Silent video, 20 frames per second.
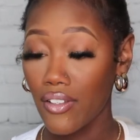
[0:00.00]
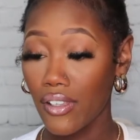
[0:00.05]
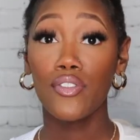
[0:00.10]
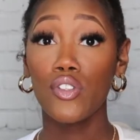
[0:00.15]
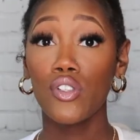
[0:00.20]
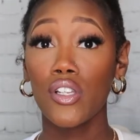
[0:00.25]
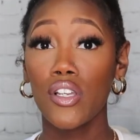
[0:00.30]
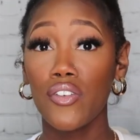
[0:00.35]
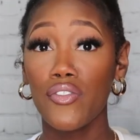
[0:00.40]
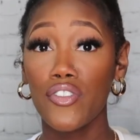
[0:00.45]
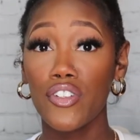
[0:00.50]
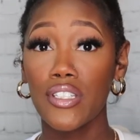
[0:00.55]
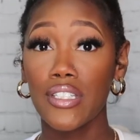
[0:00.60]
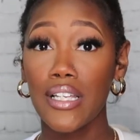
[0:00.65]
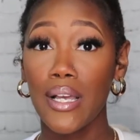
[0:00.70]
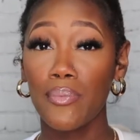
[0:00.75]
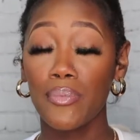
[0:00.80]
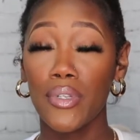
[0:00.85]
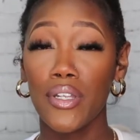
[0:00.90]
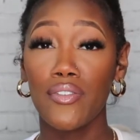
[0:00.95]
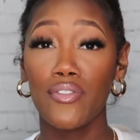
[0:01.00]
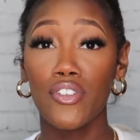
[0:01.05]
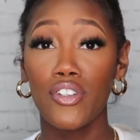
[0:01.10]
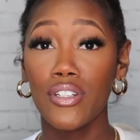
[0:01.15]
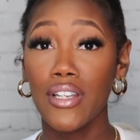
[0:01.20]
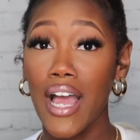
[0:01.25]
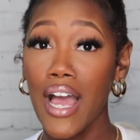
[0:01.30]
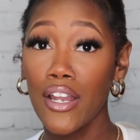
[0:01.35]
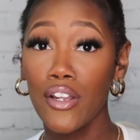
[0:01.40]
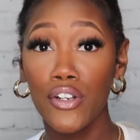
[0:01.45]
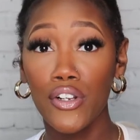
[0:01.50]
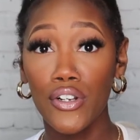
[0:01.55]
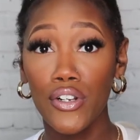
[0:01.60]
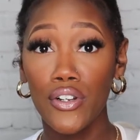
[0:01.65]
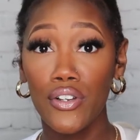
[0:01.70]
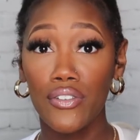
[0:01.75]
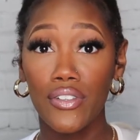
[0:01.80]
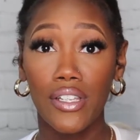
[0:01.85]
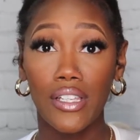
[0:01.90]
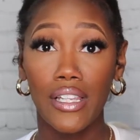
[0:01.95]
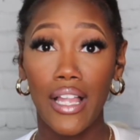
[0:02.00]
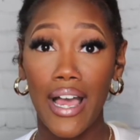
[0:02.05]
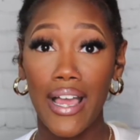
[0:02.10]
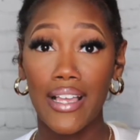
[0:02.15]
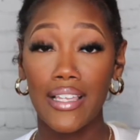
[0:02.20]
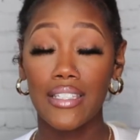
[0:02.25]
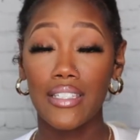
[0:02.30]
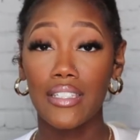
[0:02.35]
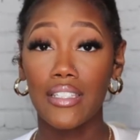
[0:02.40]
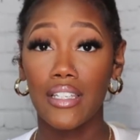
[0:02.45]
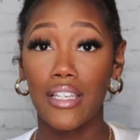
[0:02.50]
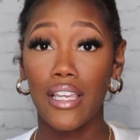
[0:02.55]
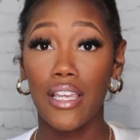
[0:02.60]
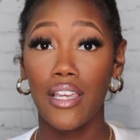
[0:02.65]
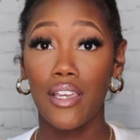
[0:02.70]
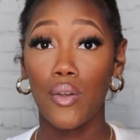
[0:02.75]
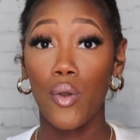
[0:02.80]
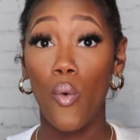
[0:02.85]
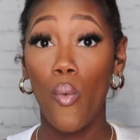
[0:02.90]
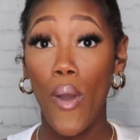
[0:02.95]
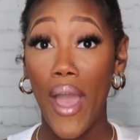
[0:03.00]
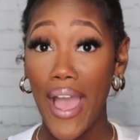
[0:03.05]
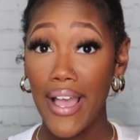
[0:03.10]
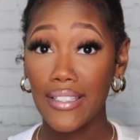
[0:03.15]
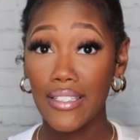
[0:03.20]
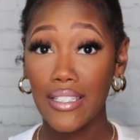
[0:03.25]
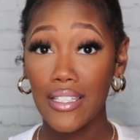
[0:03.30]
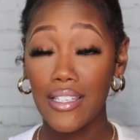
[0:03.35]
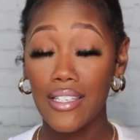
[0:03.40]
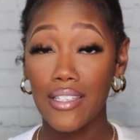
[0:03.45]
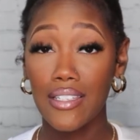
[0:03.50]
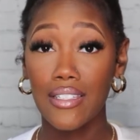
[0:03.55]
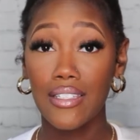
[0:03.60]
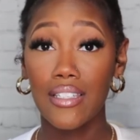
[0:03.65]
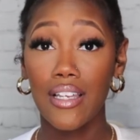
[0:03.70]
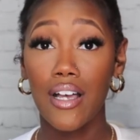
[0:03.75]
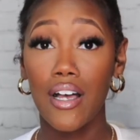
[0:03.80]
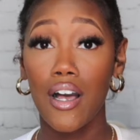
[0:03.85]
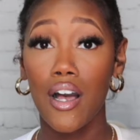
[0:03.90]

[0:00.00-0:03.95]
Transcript: If you're looking for something, if you're not a girl that likes to get waxes,